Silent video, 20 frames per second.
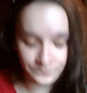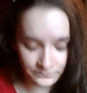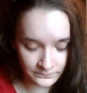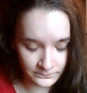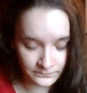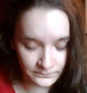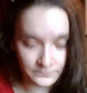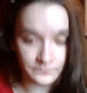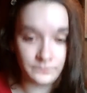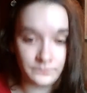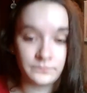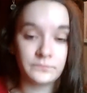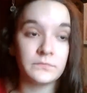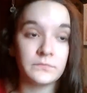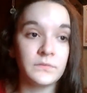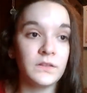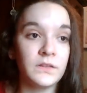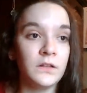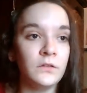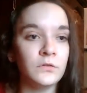I
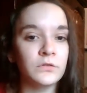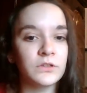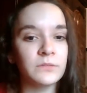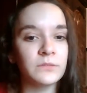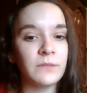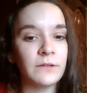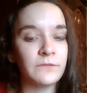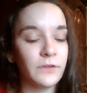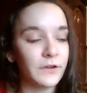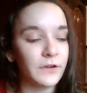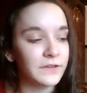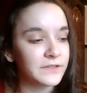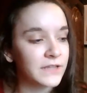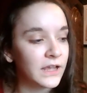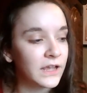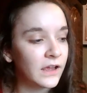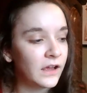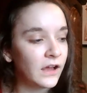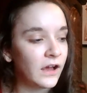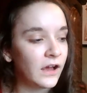was doing my voice.
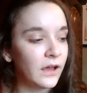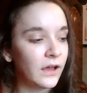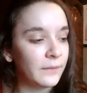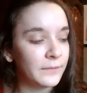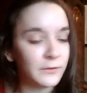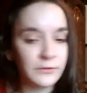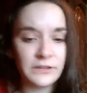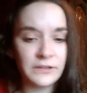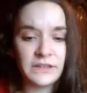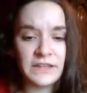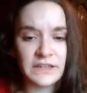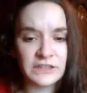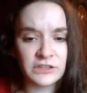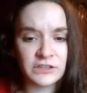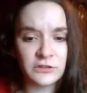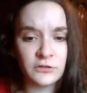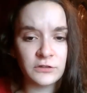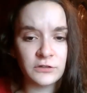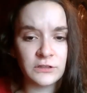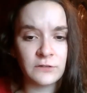Only the
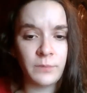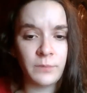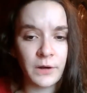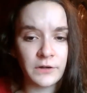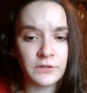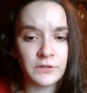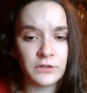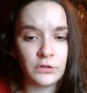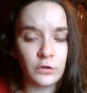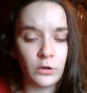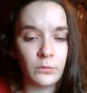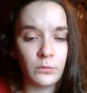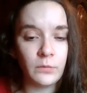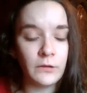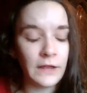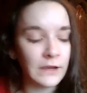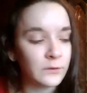exclusive Barnes and Noble